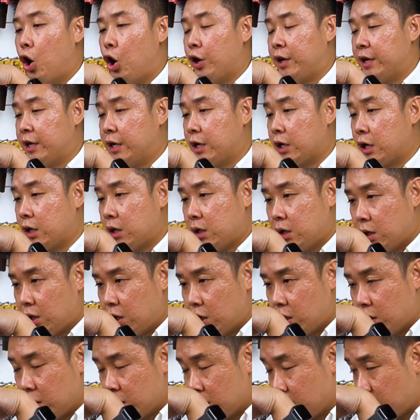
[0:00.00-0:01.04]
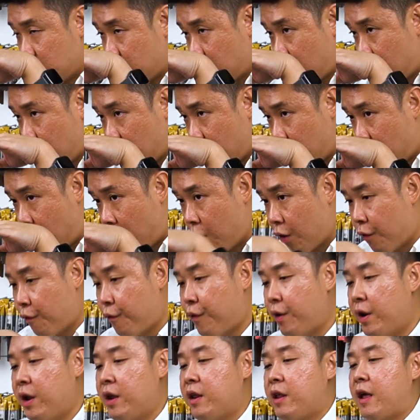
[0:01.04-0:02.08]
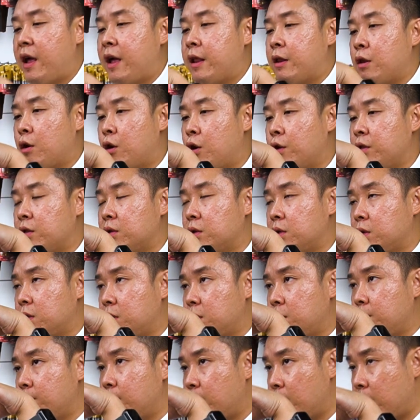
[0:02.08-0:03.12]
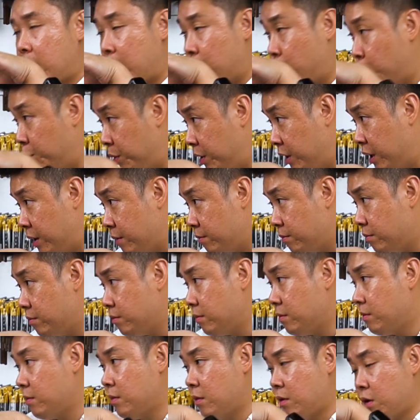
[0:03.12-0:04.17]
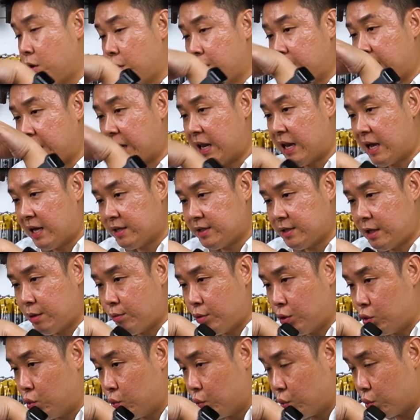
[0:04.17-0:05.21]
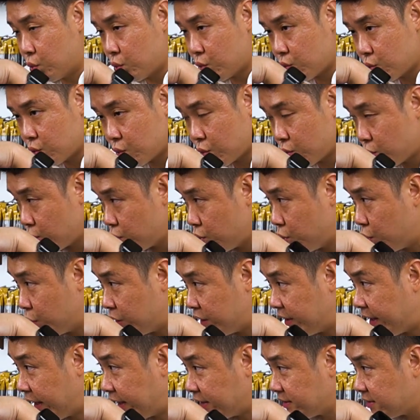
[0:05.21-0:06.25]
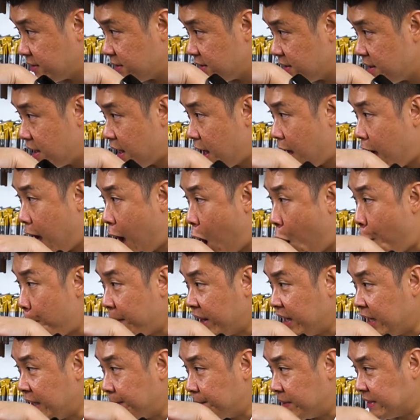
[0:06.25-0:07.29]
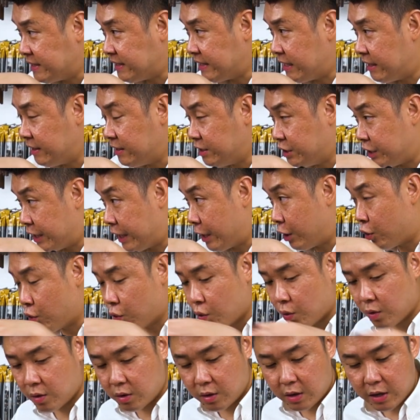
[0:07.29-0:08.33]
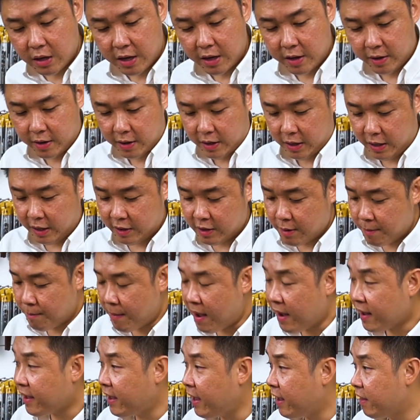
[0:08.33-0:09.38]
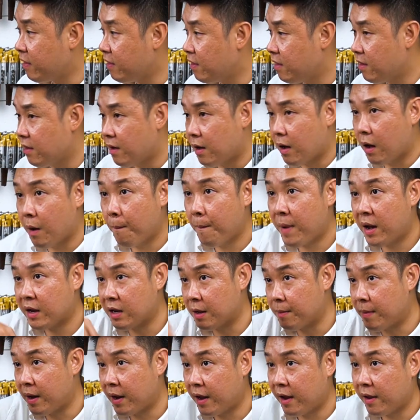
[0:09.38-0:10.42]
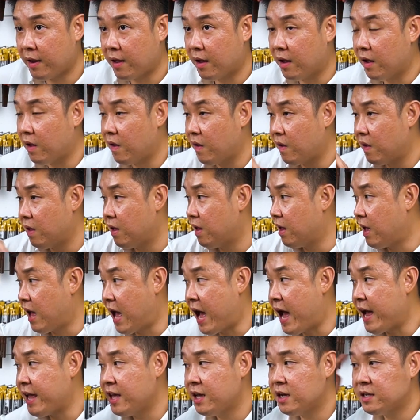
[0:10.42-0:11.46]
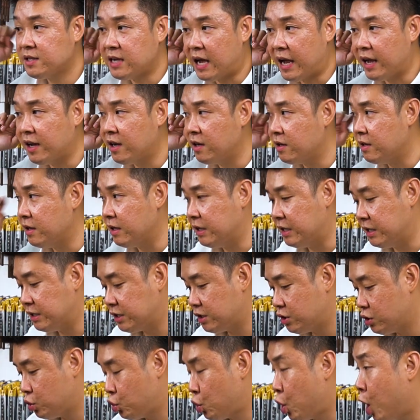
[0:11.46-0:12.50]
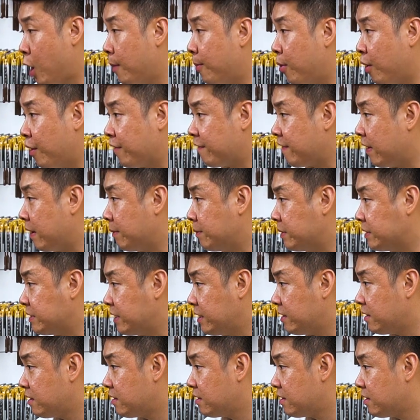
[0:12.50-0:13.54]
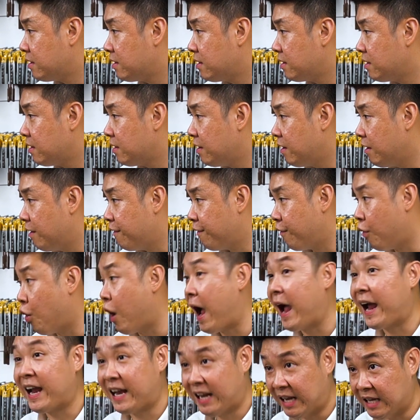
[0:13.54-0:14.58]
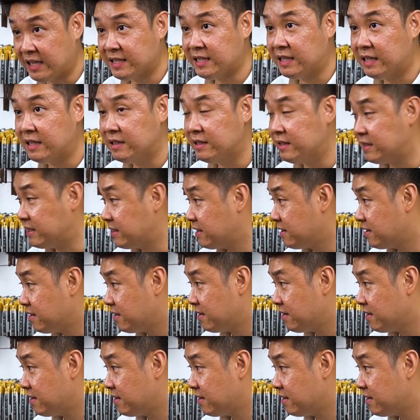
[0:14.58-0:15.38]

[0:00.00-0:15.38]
on the concrete and on the aluminium, on the glass, then we do the test. How many percent you can go? In the market, among the market, highest I heard is 12.5% for acrylic sealants.